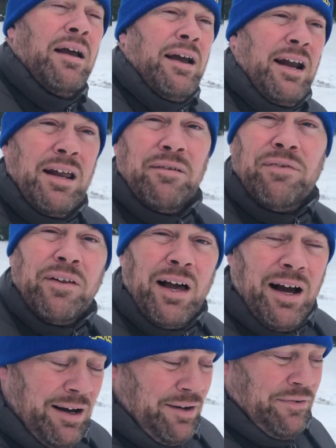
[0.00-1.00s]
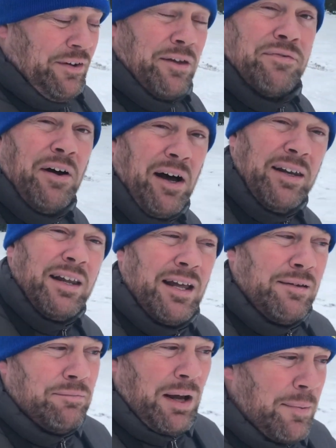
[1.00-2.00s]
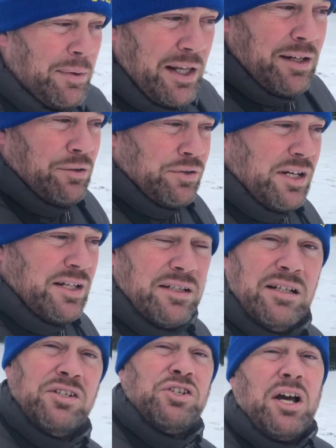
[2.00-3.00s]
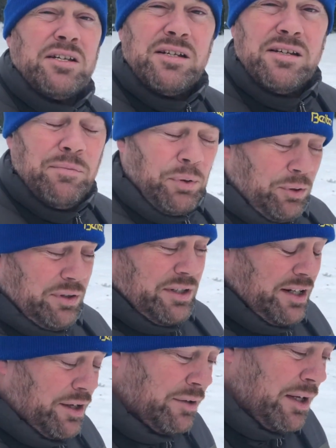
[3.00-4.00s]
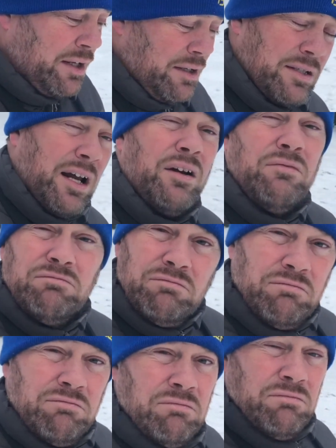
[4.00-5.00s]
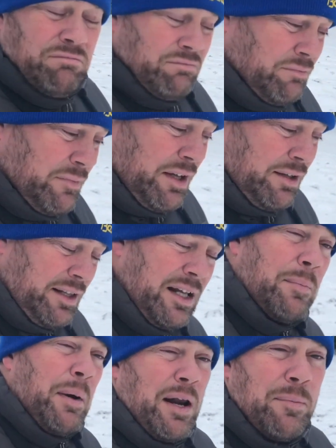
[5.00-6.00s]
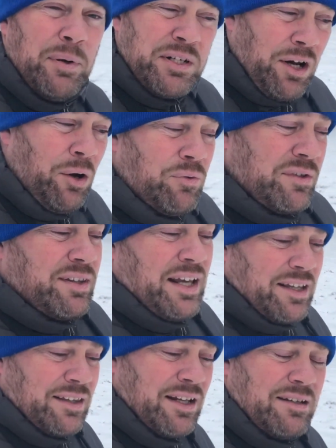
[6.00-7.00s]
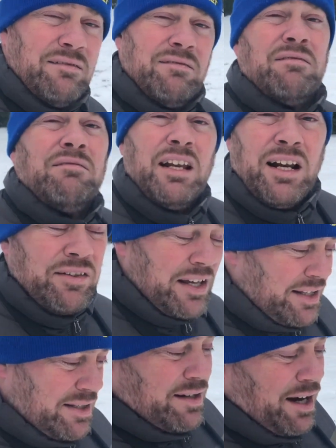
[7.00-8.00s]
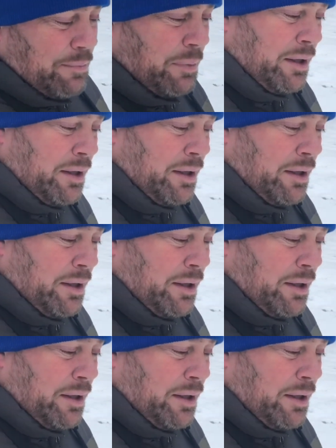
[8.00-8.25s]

in it for the fun, then maybe the indoor season is just as important to you. So think about it, but don't think that, you know, they're the same.